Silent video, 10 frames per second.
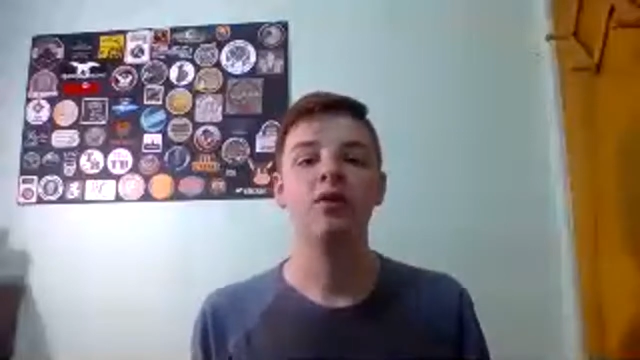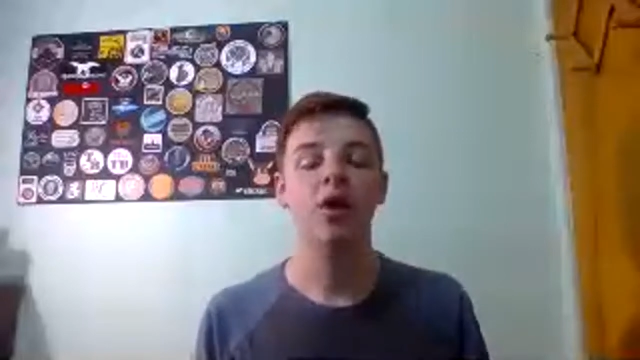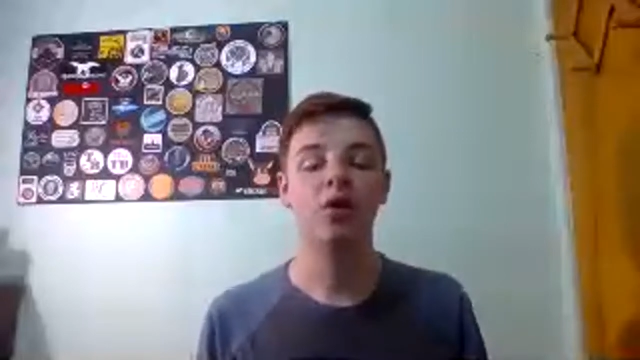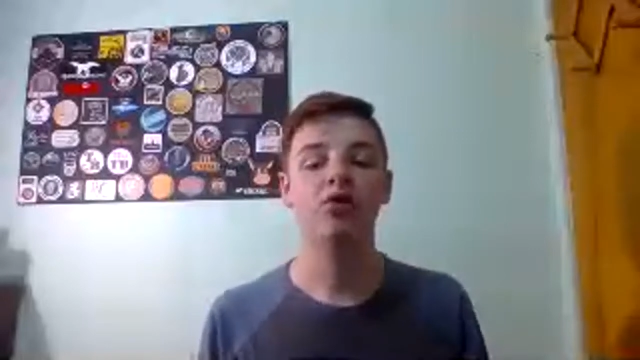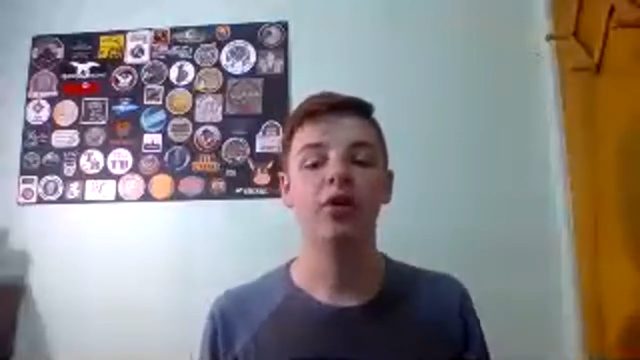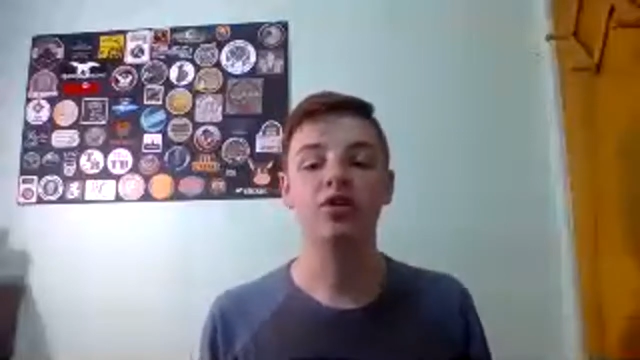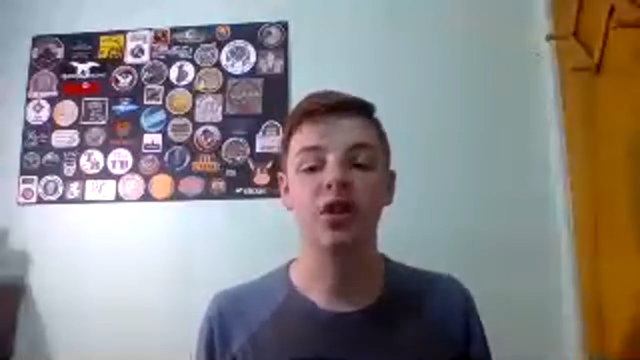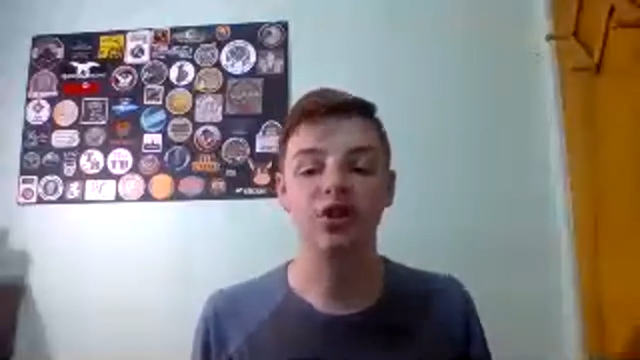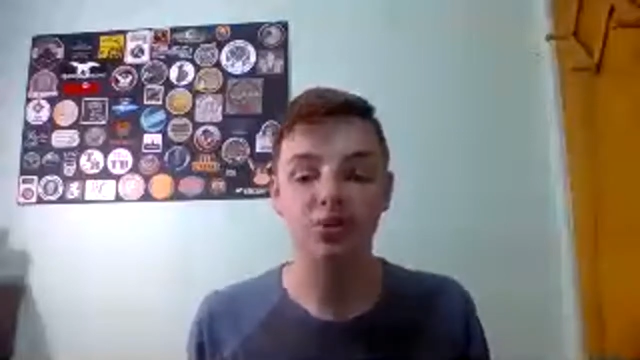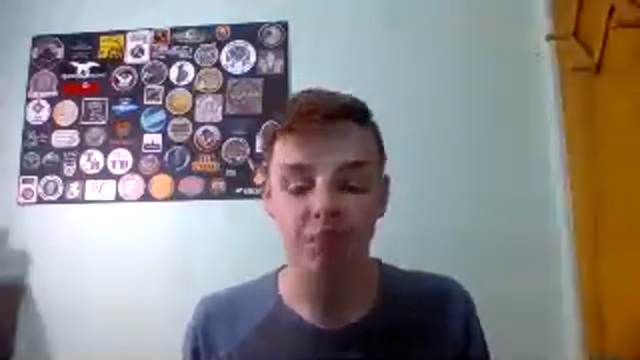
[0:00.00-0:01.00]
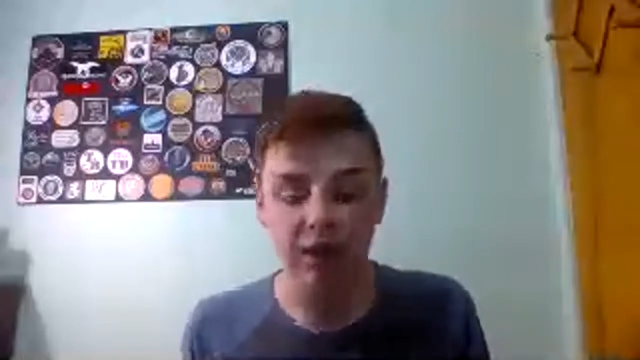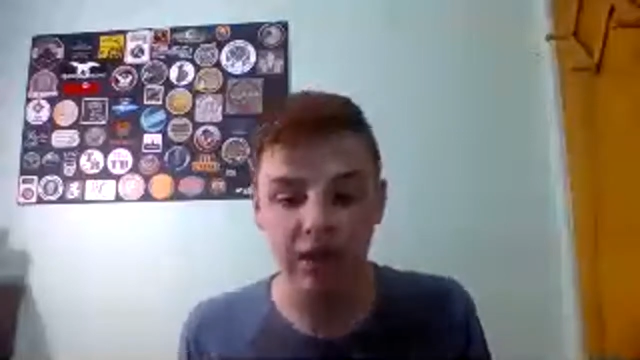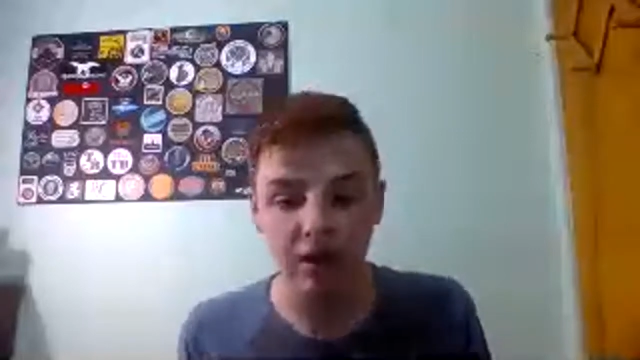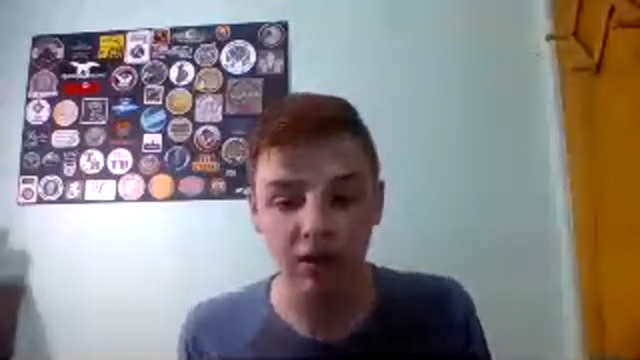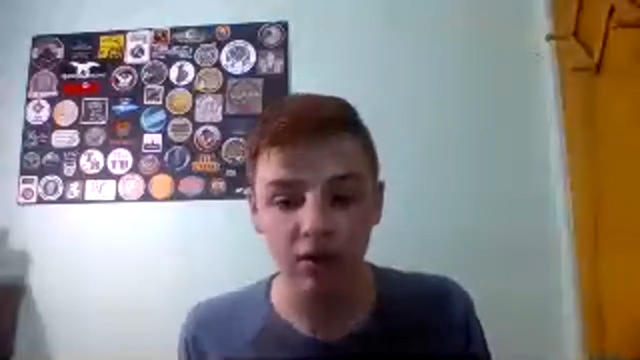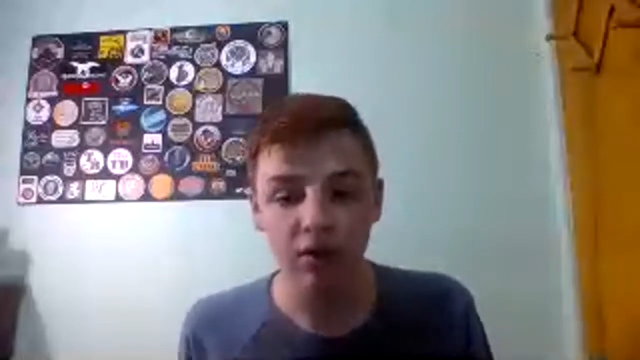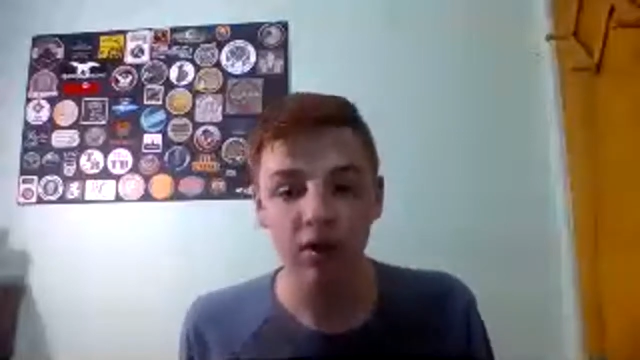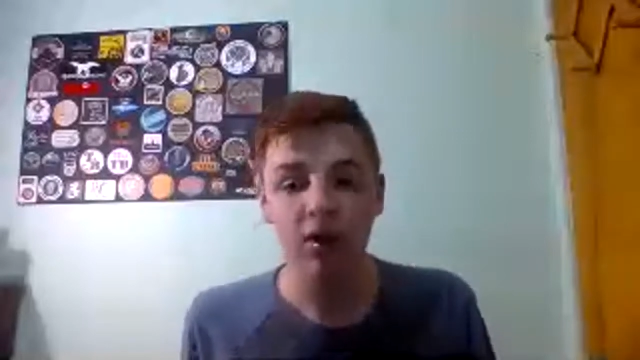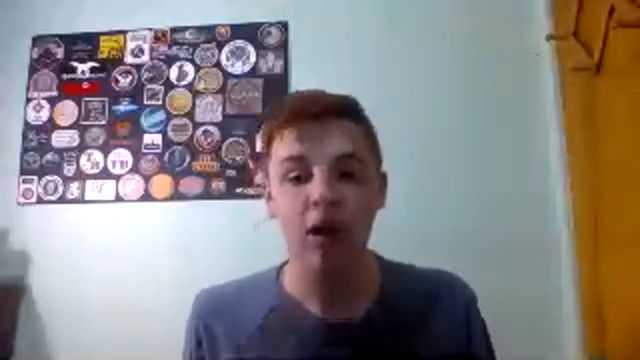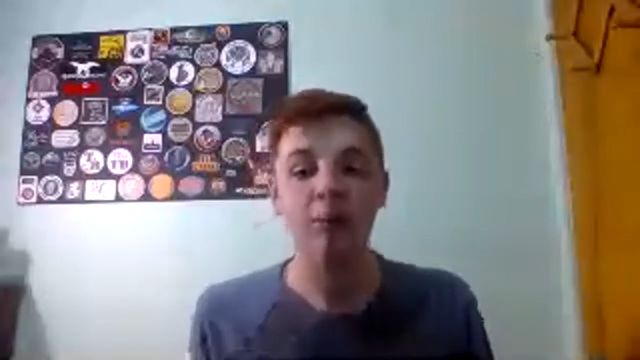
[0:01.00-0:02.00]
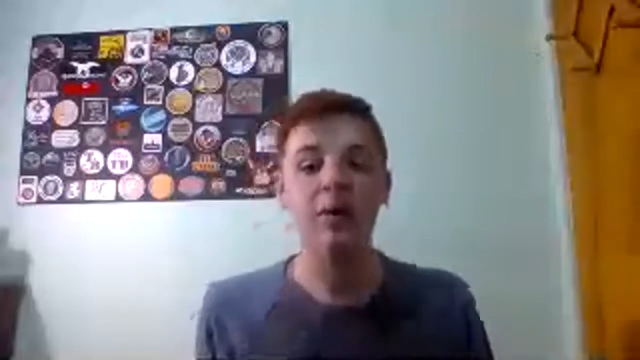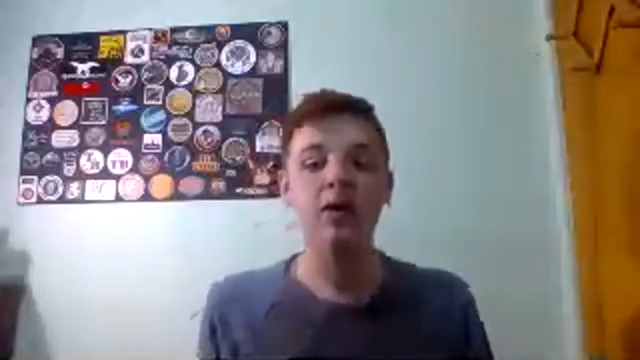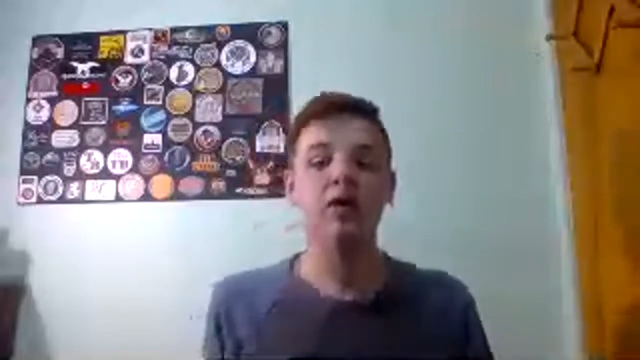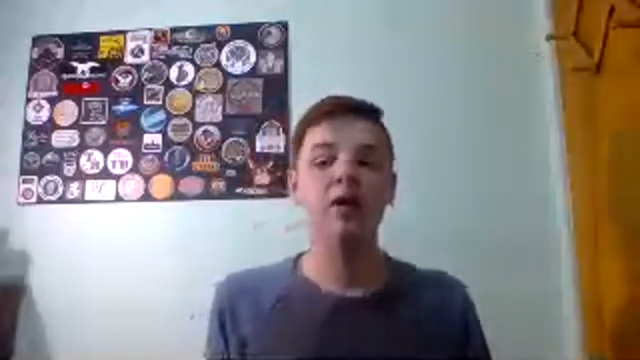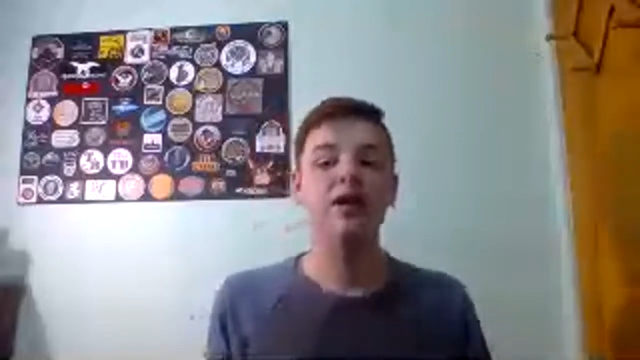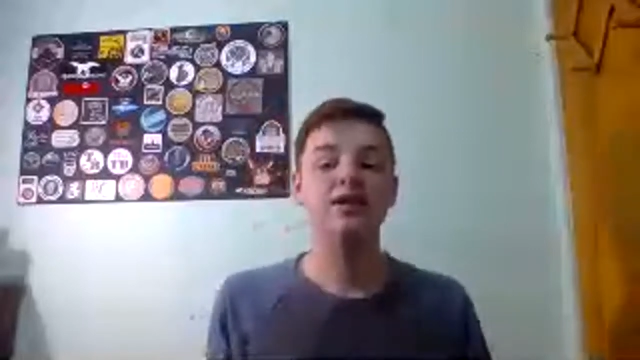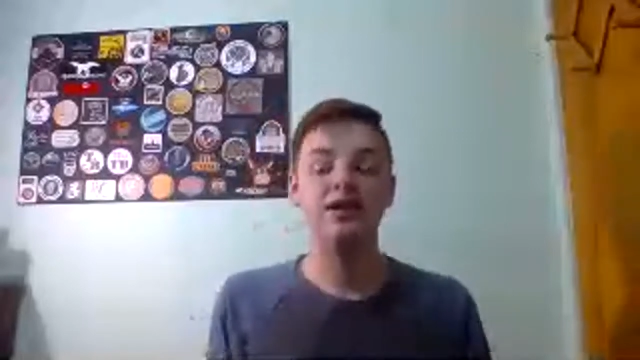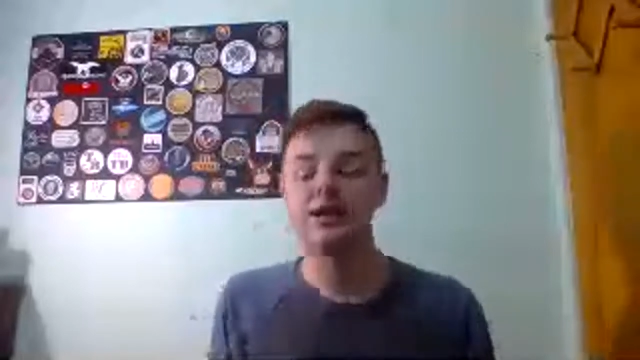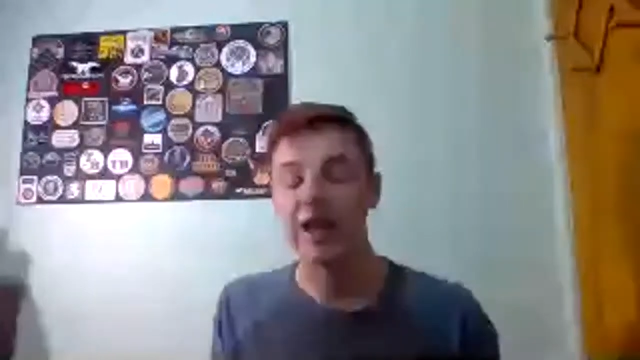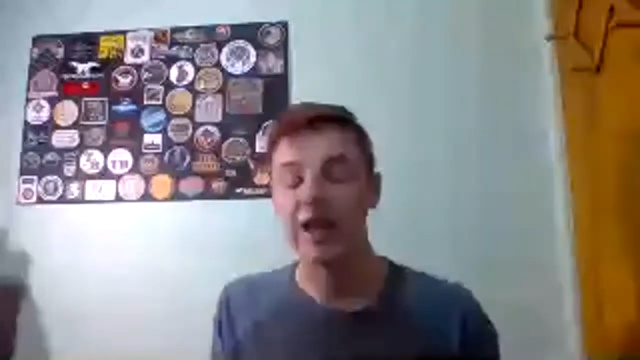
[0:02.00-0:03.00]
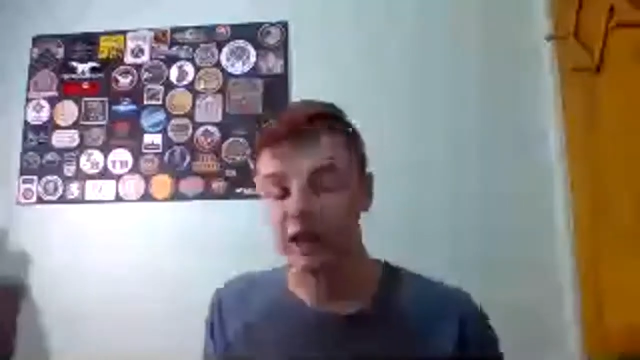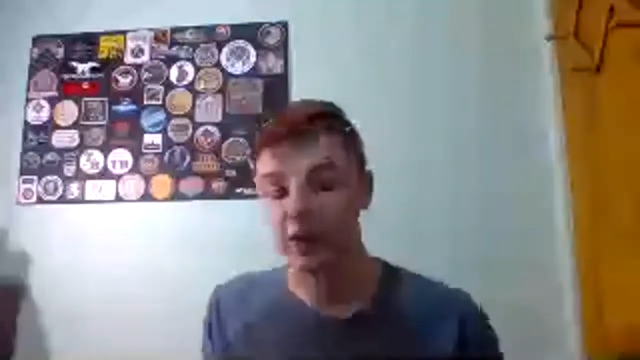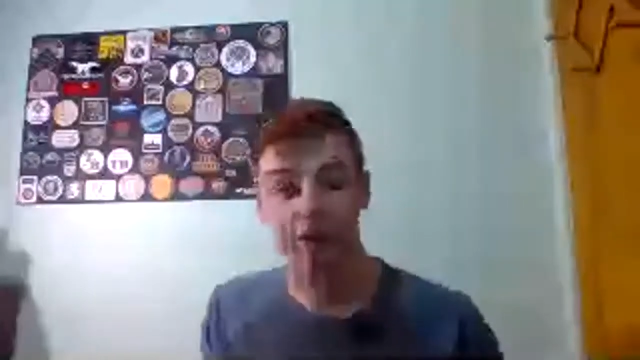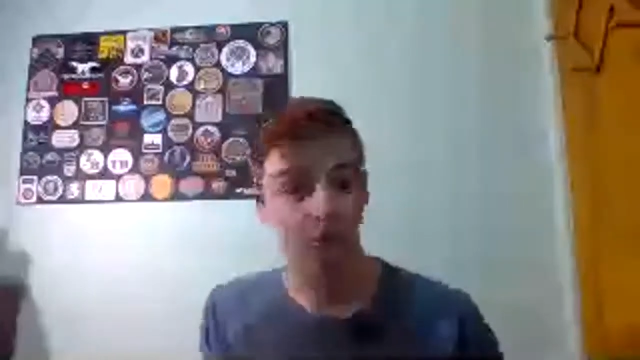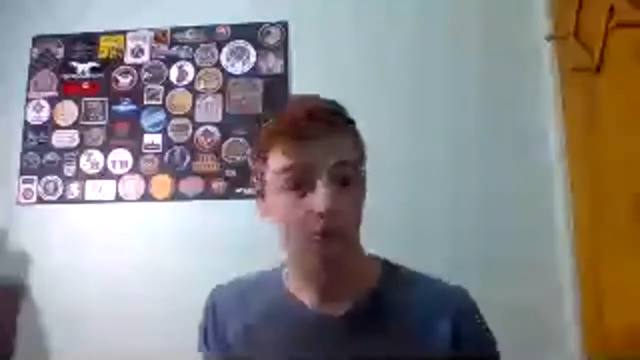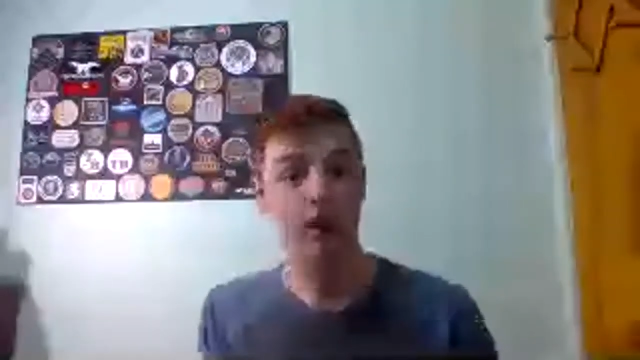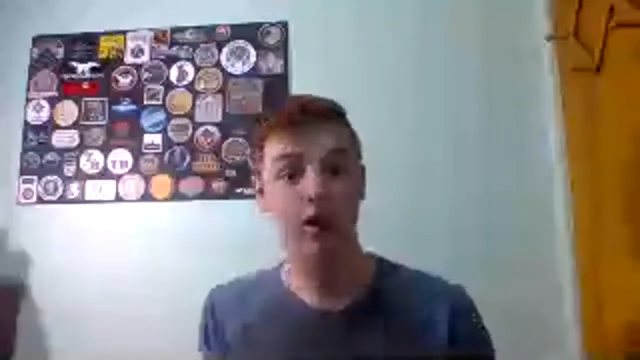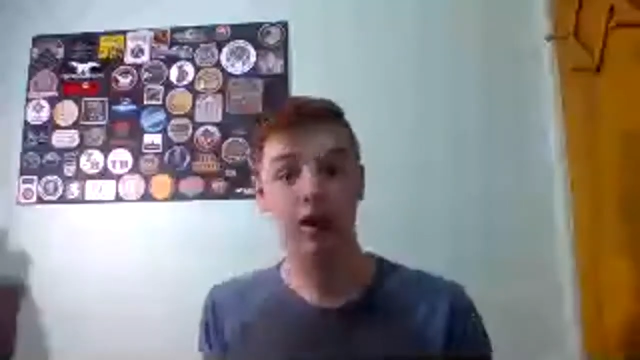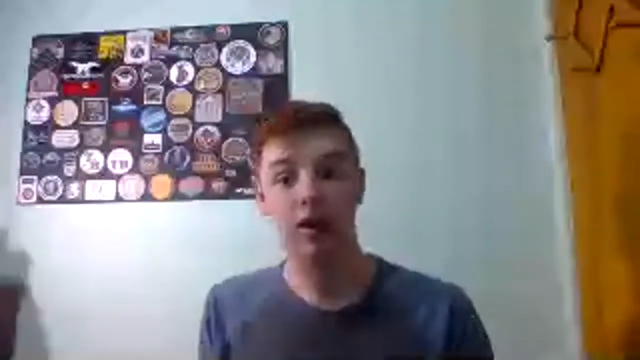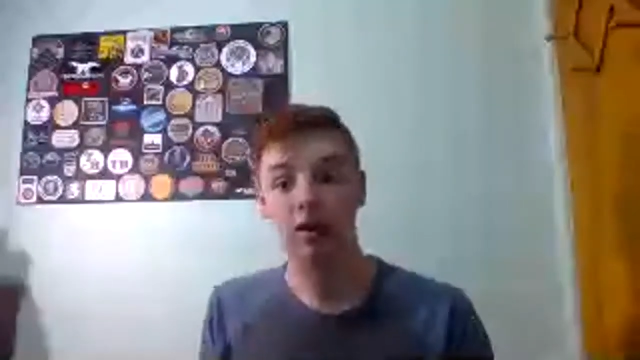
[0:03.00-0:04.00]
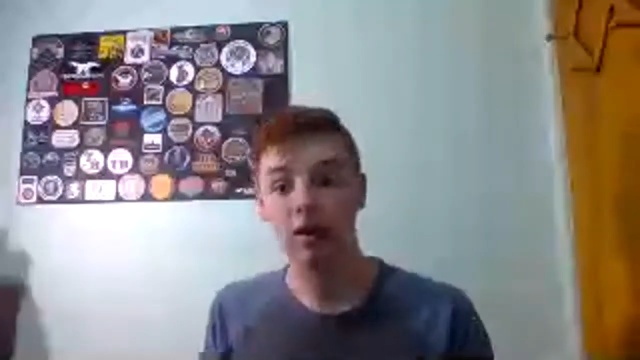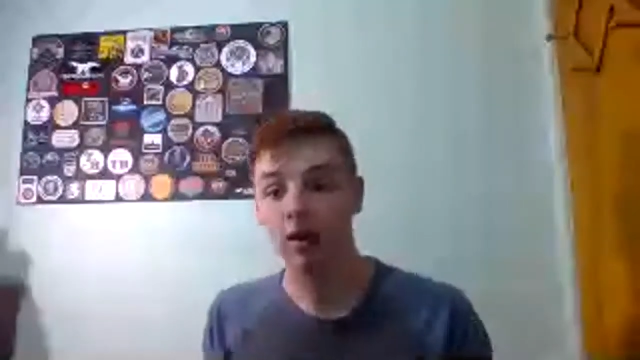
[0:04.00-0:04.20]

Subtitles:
those are such a big deal up here. It's insane. I was like, really?